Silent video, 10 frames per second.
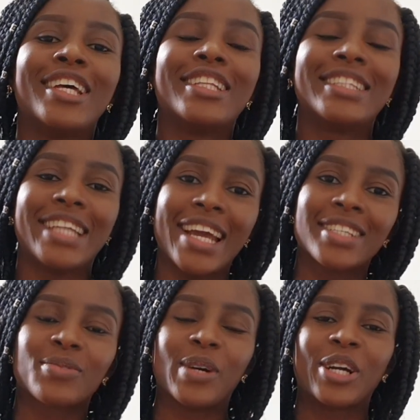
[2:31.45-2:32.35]

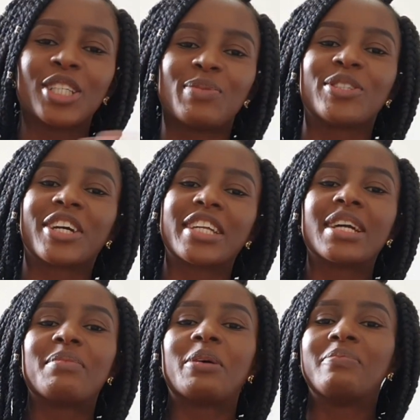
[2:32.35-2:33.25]
Next, we're going to be talking
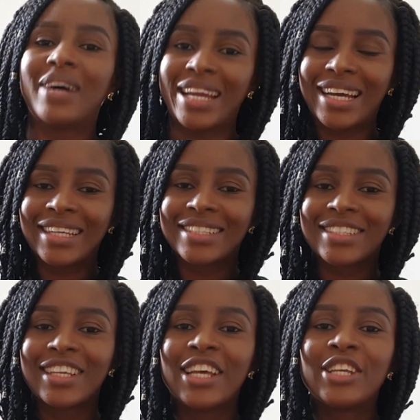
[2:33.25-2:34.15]
about bias.